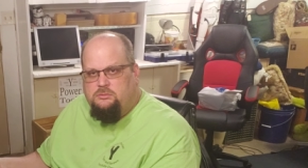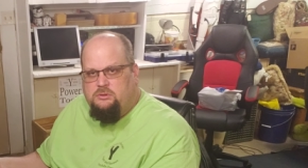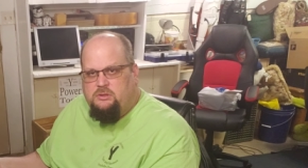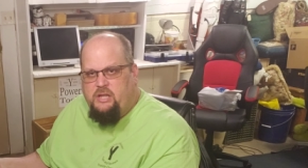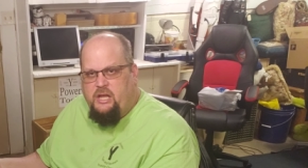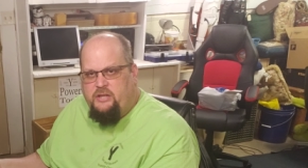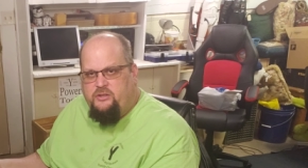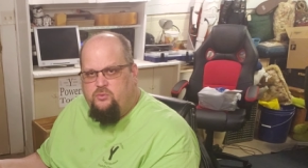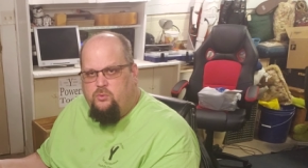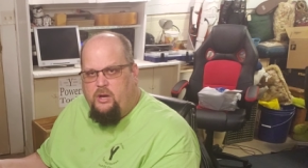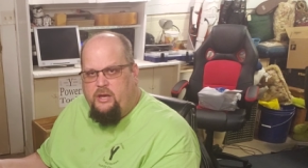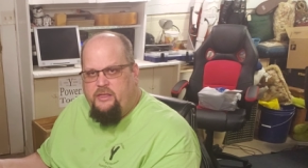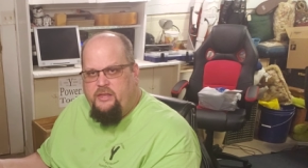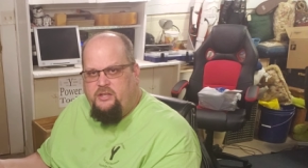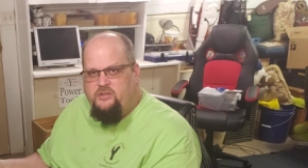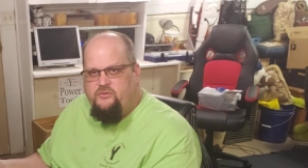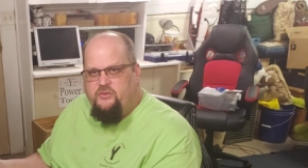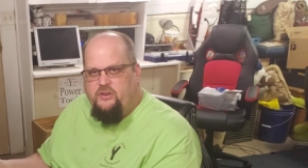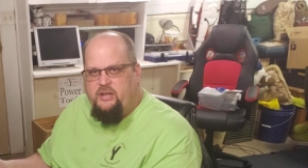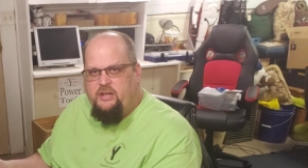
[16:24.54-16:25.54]
that's why
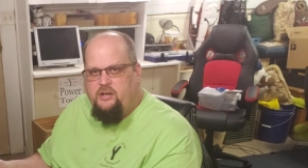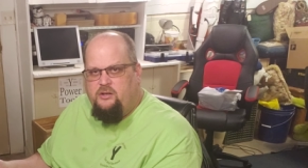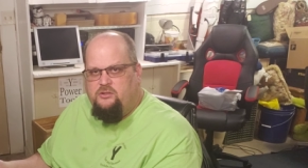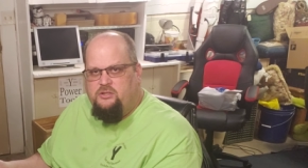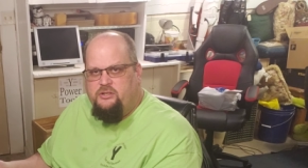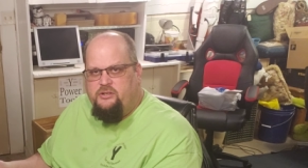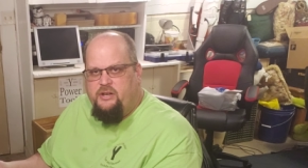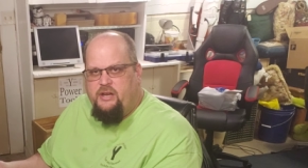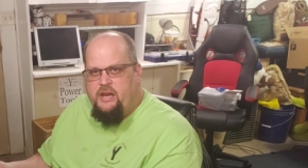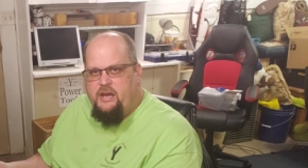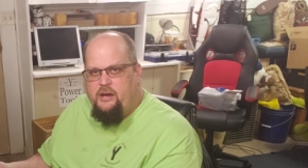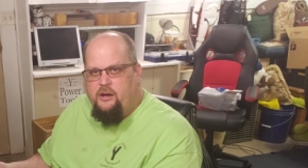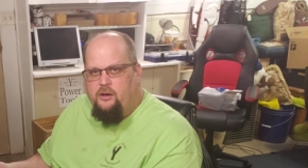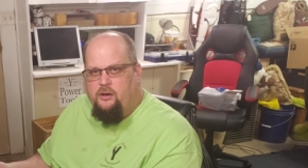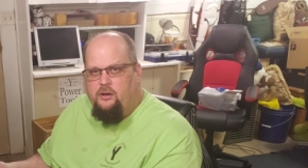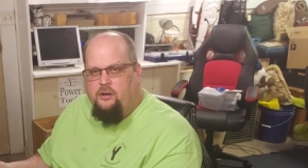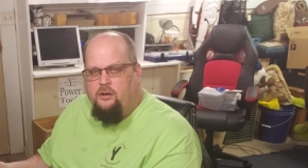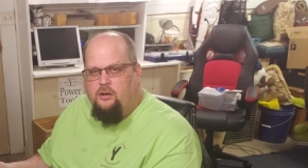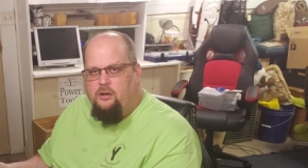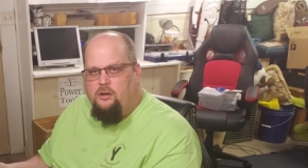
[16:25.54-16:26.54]
these videos are
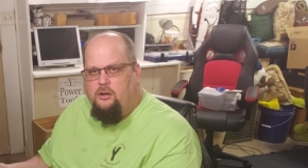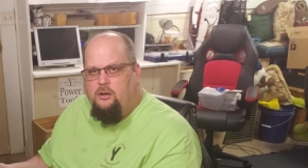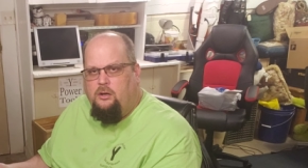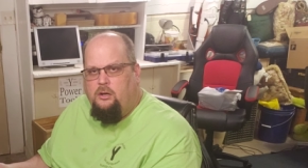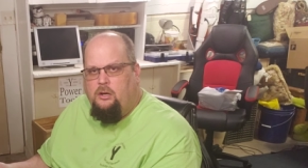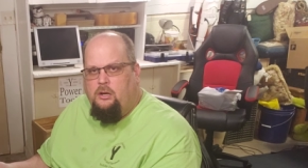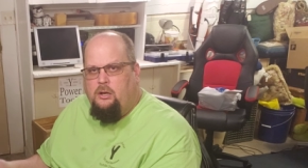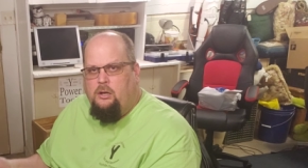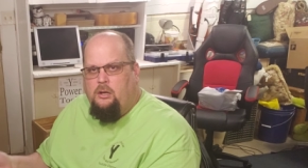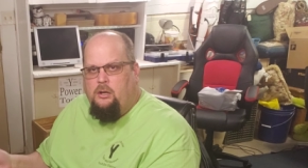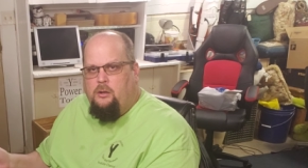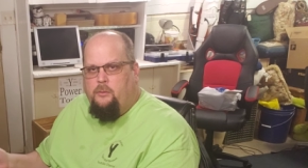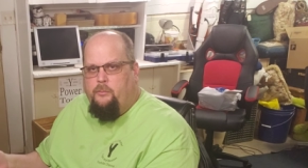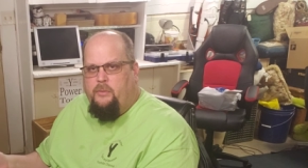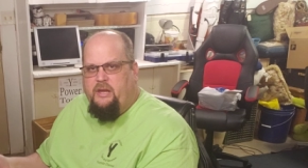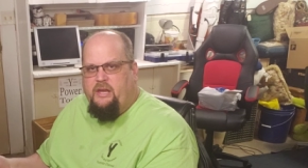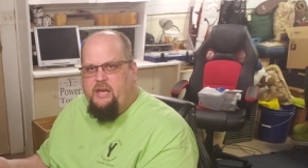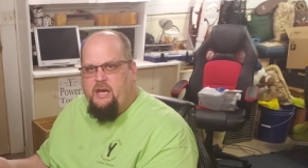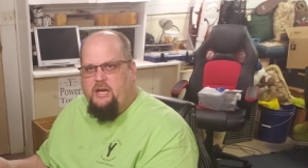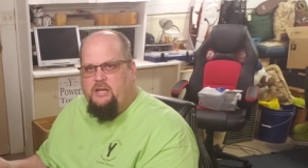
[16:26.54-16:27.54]
here.
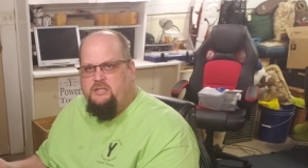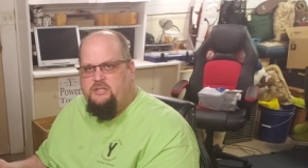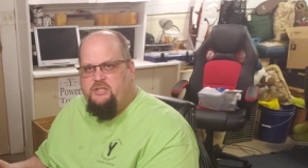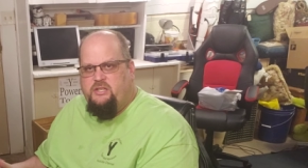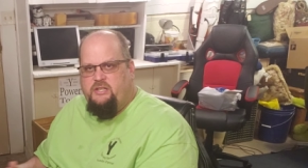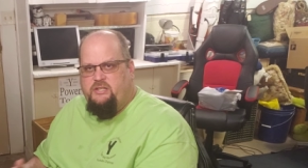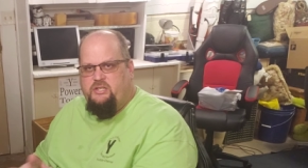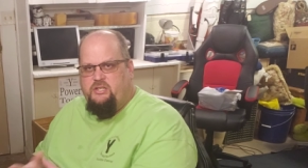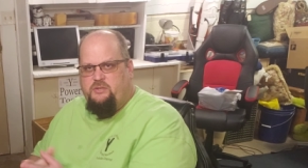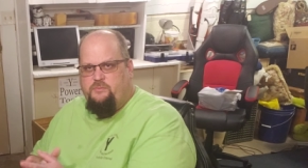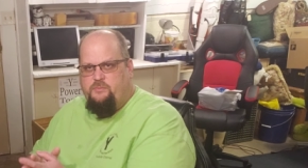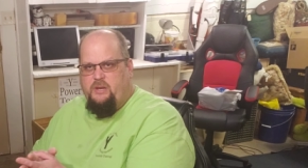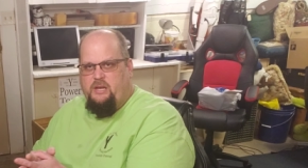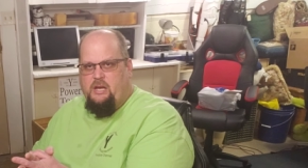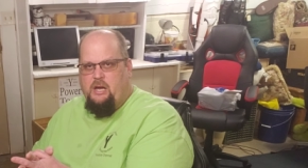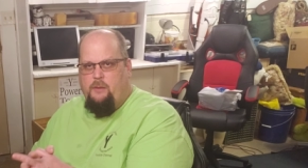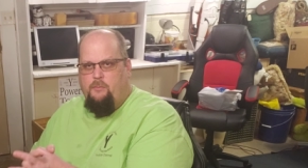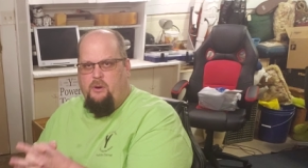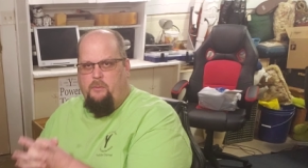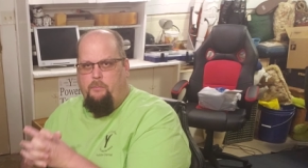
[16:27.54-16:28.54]
Because this has
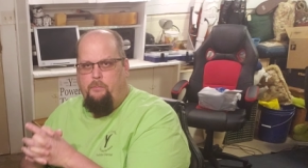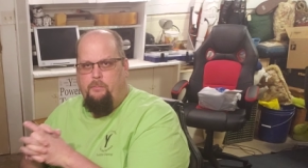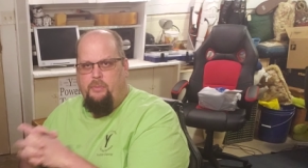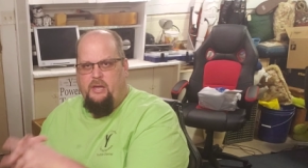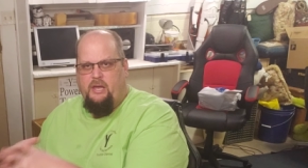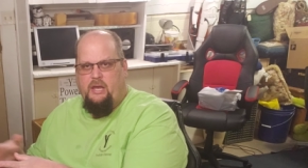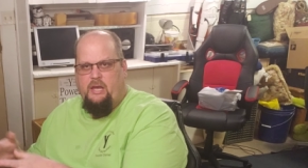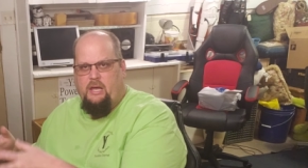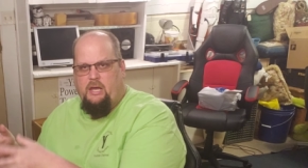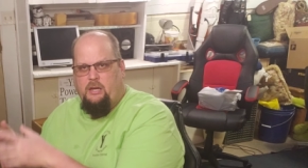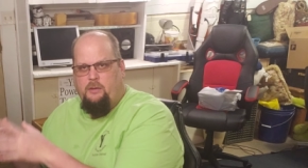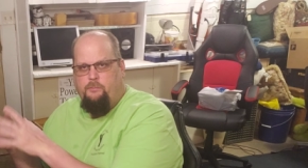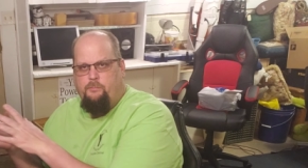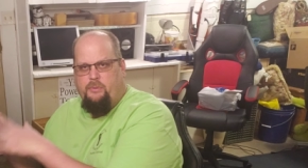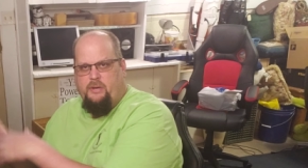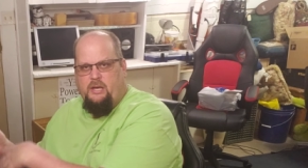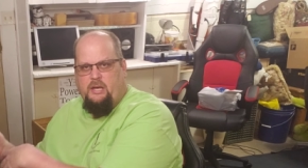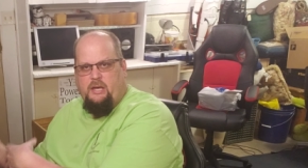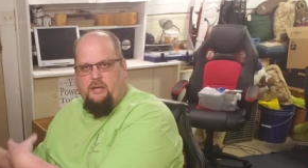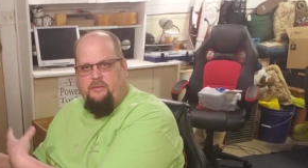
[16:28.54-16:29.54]
become a big,
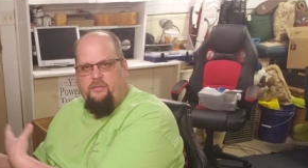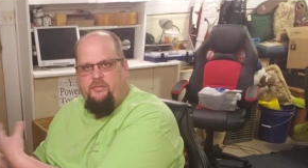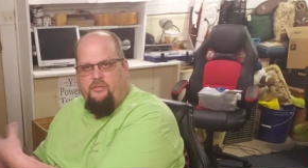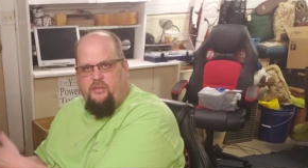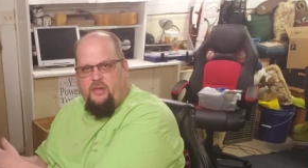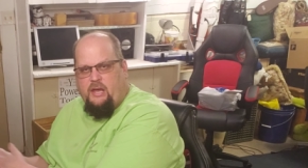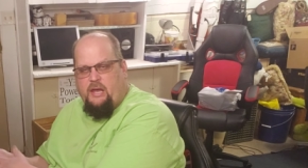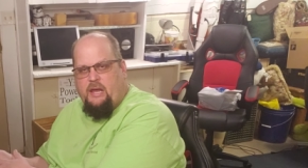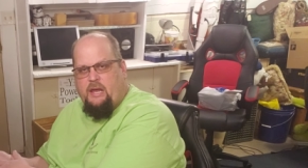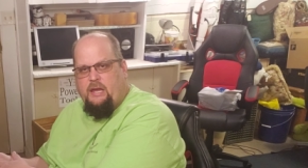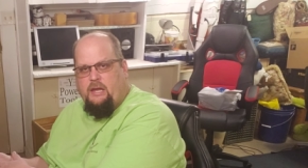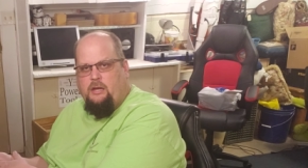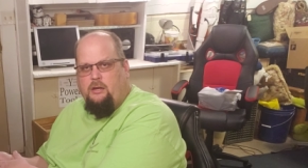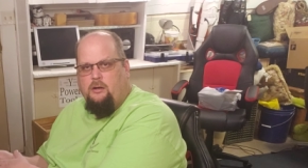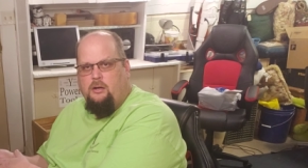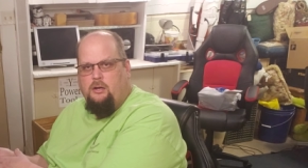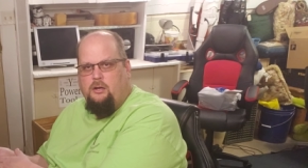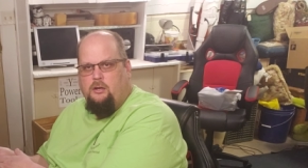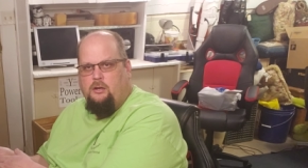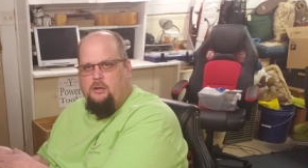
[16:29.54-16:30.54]
big thing,
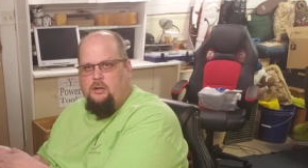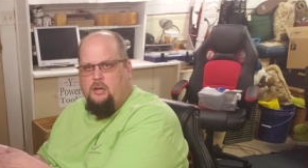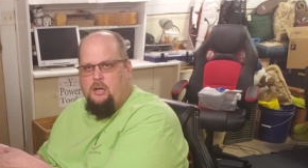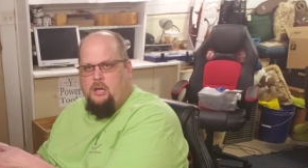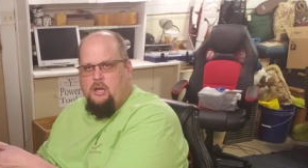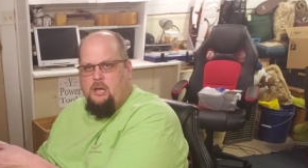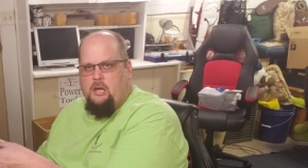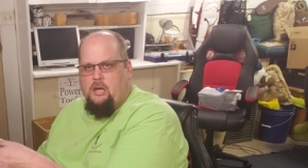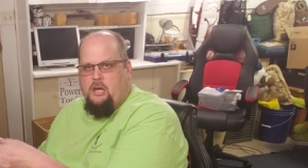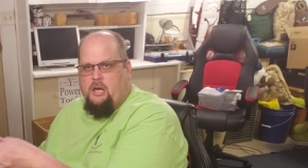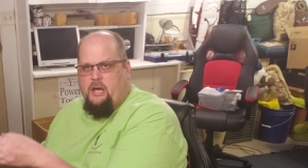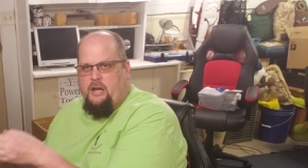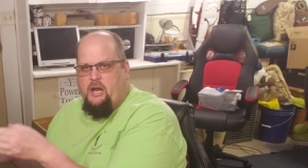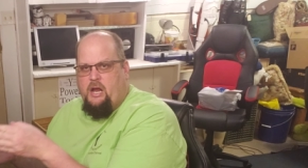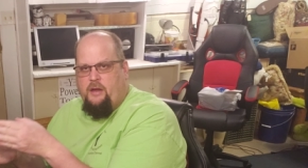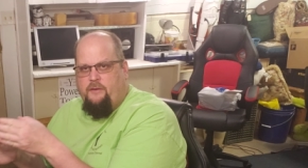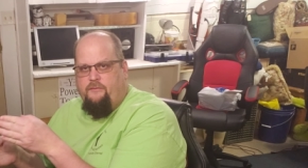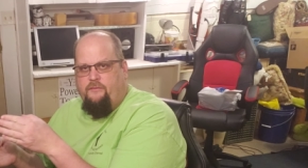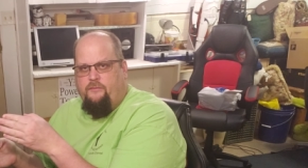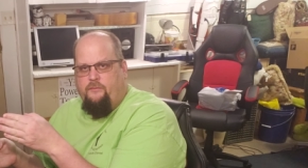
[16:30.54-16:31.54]
and
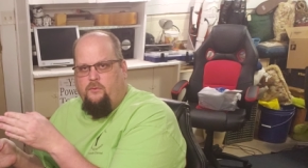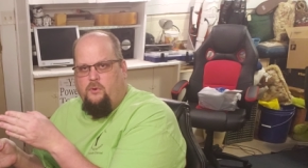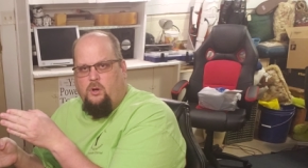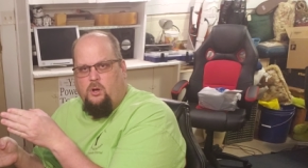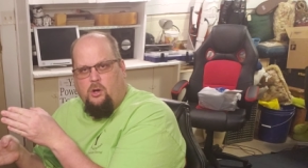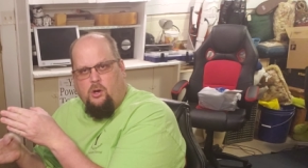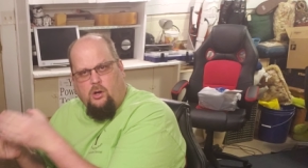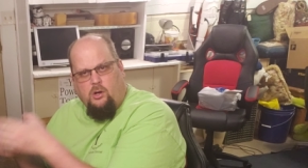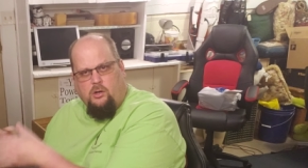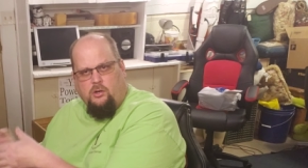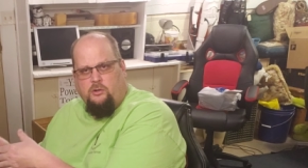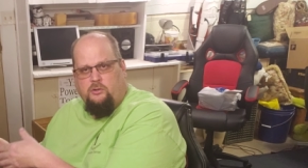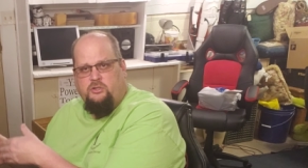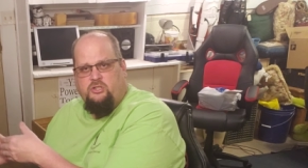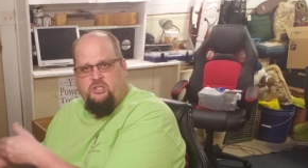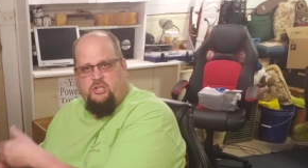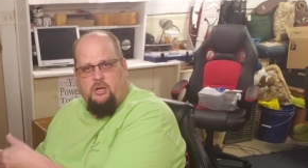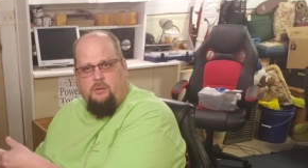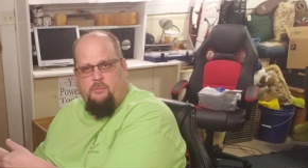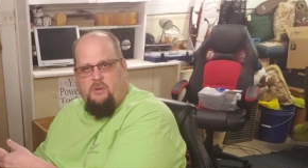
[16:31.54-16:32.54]
I've
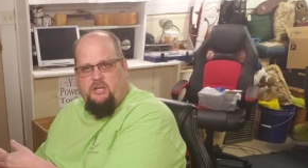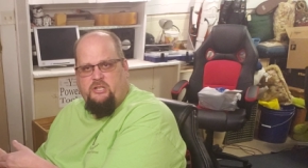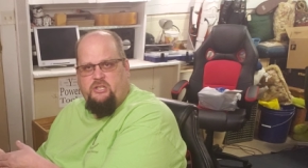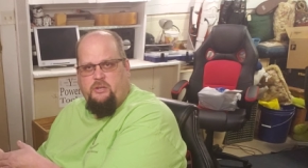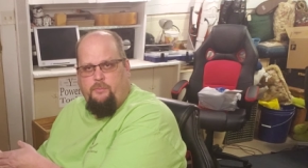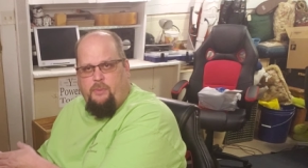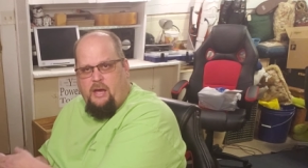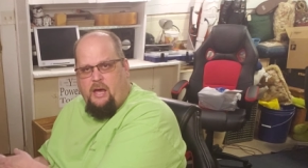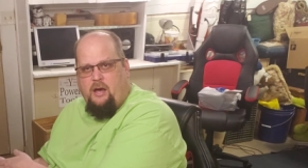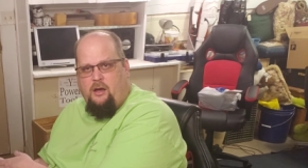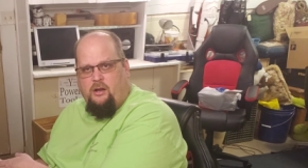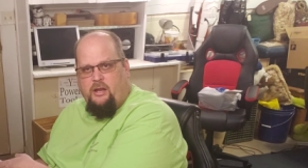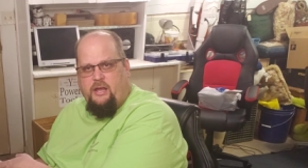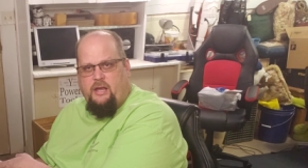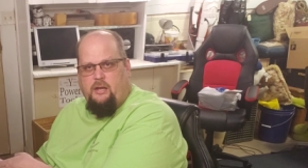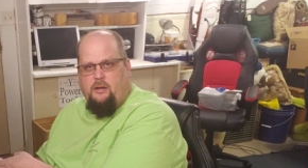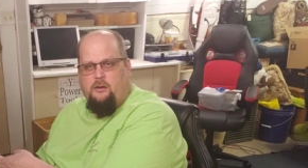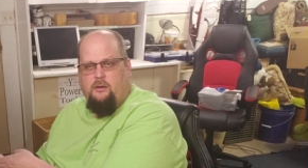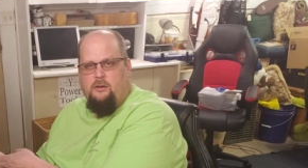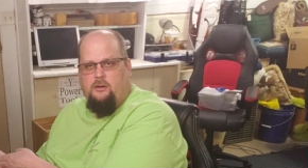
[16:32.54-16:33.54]
heard so much about
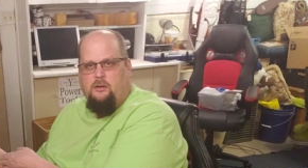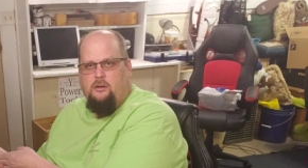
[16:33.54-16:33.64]
it,